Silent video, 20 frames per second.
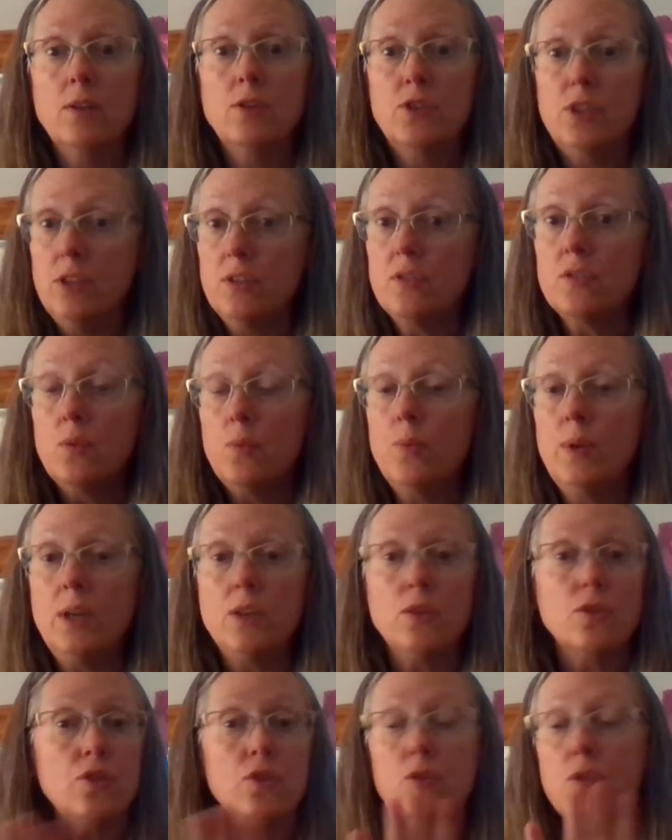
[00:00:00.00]
She's a
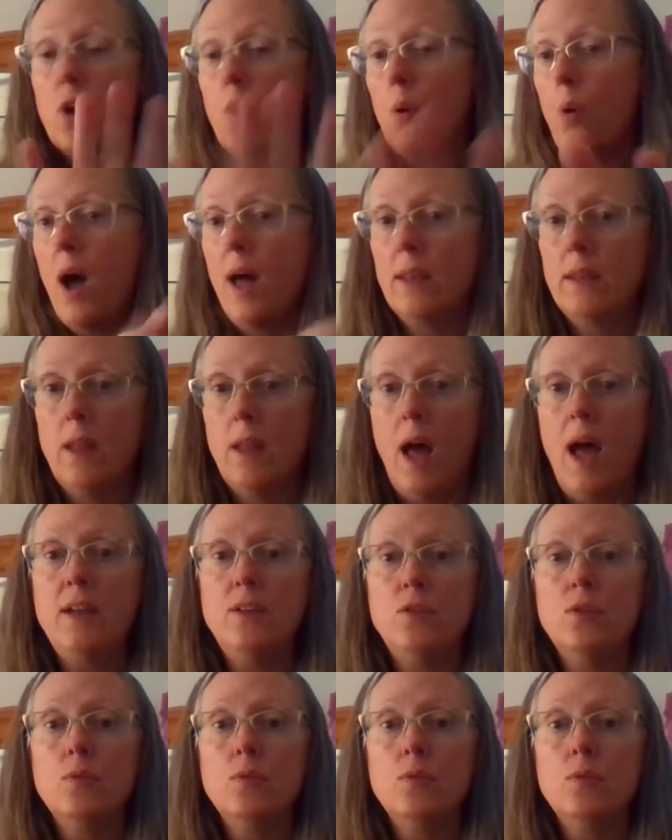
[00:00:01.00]
witch. You go online,